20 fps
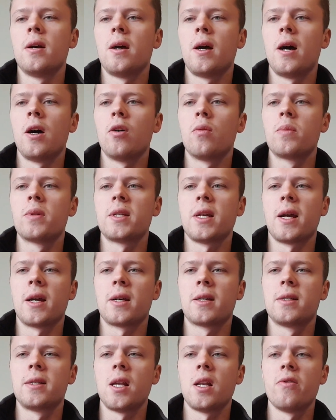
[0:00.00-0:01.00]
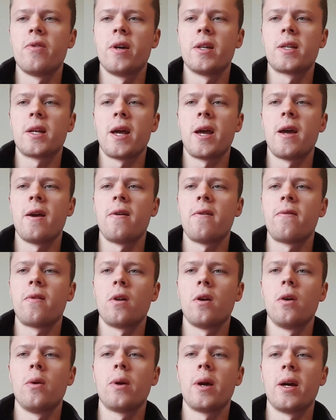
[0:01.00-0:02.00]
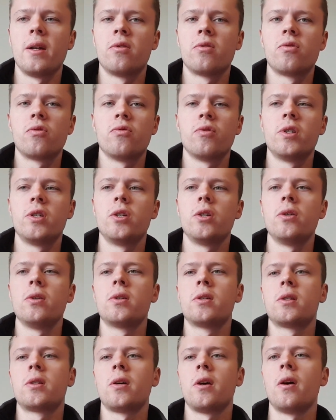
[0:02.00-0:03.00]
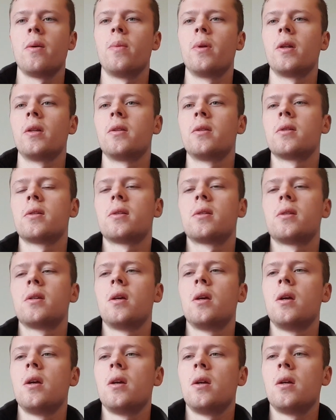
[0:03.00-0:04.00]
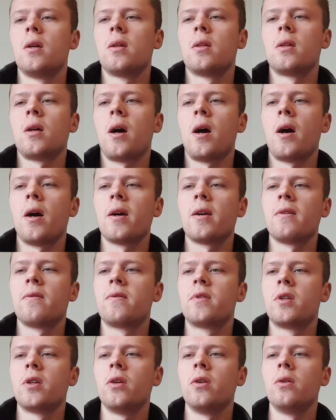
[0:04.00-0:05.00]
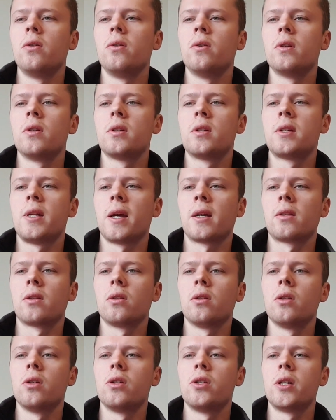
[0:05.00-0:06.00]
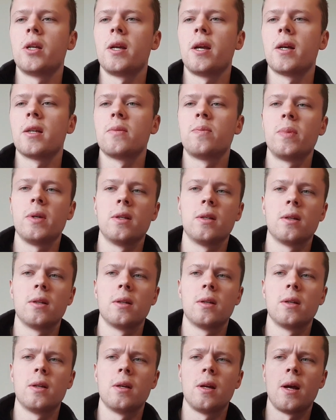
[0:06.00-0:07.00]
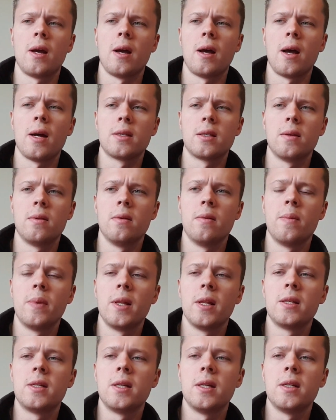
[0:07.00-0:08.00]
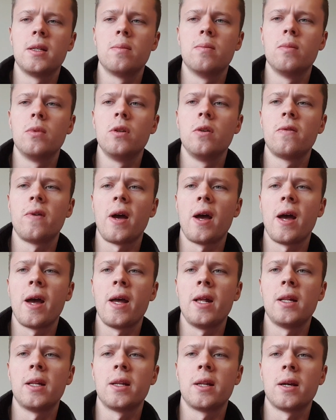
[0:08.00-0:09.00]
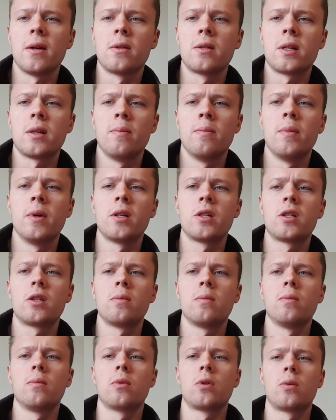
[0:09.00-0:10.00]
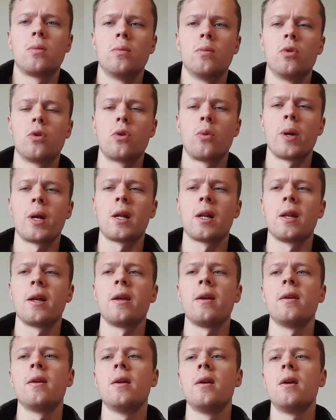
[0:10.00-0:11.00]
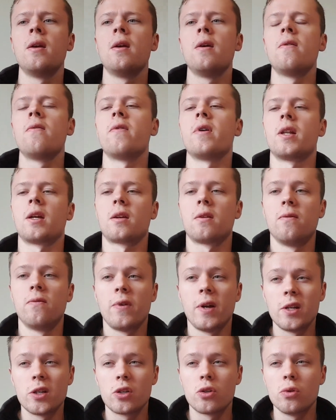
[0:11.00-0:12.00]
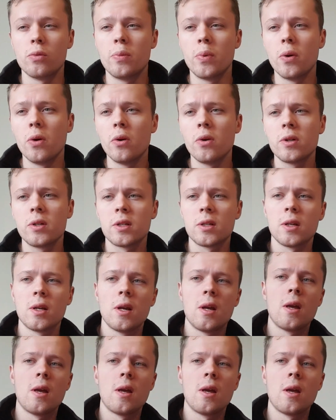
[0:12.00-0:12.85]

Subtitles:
helps accelerate airflow and reduce turbulence. The HiFi 2's technology has an ability to move air in and out much more quickly than a conventional port,